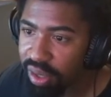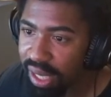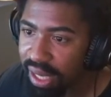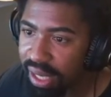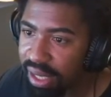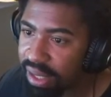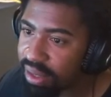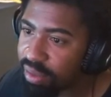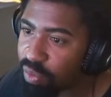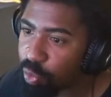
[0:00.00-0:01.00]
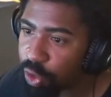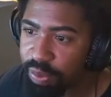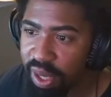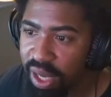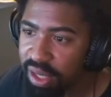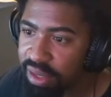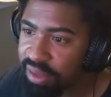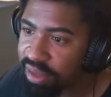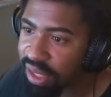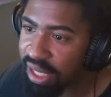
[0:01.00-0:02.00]
and
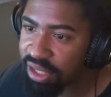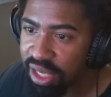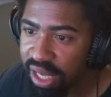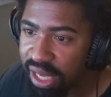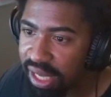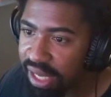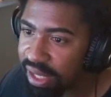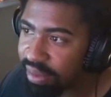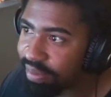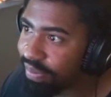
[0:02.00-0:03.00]
Respawn/EA,